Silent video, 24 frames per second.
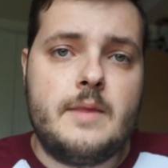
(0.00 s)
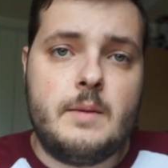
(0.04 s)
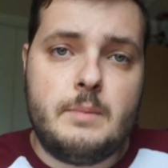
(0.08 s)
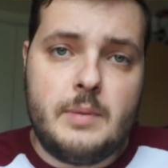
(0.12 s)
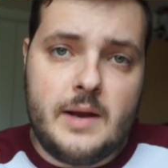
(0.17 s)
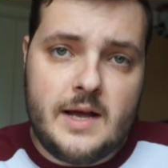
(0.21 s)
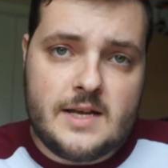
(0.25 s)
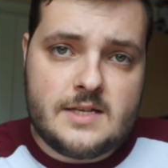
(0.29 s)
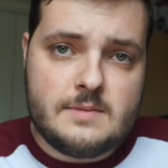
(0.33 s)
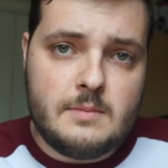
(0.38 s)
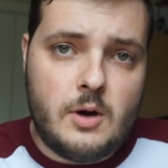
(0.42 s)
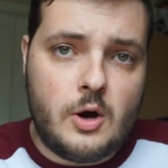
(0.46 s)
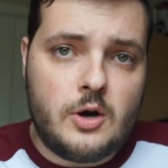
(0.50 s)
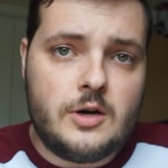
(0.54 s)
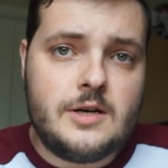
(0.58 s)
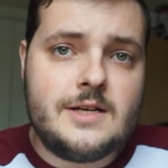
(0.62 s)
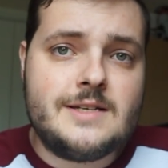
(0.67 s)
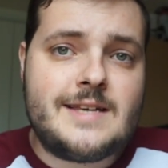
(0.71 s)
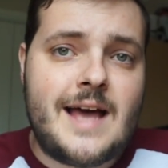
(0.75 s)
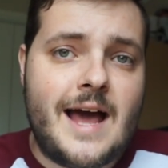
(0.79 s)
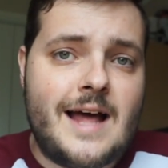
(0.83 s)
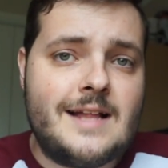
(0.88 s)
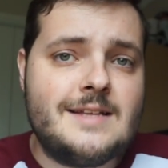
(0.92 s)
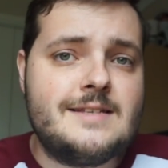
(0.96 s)
The Plus model
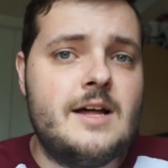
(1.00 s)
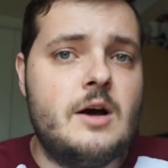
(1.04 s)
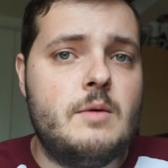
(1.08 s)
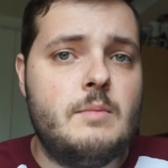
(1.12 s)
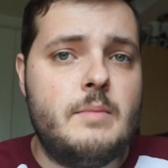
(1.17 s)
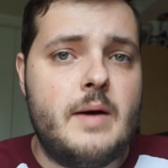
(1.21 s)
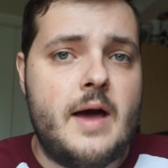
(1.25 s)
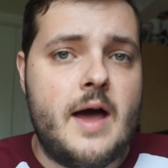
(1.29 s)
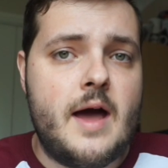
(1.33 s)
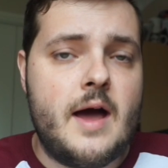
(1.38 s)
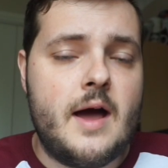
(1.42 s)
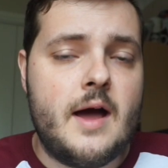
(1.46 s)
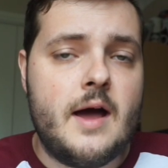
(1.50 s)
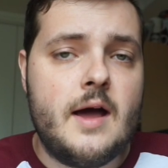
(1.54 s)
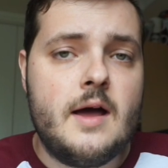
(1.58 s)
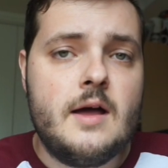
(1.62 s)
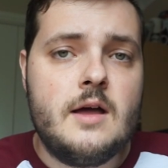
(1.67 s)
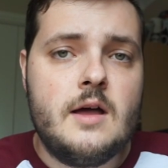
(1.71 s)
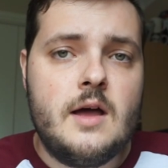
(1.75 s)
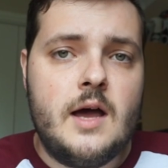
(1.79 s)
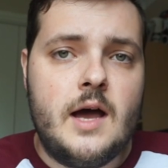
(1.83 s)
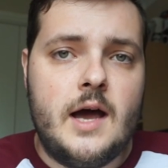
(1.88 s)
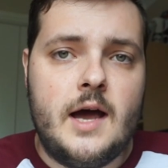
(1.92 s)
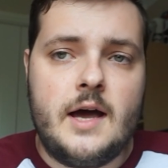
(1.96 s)
is hands down better
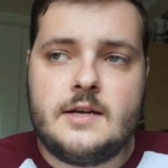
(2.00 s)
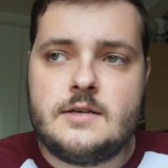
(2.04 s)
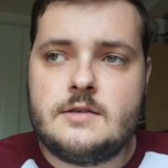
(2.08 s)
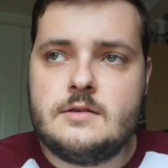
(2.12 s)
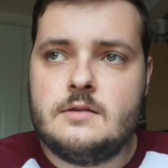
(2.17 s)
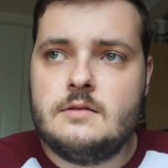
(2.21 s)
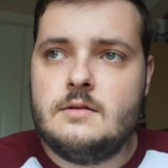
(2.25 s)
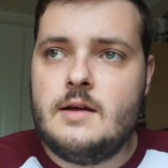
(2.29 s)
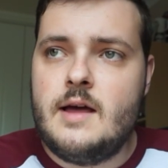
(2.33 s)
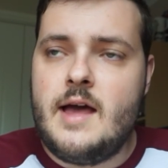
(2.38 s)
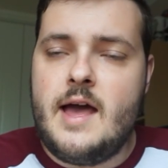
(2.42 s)
at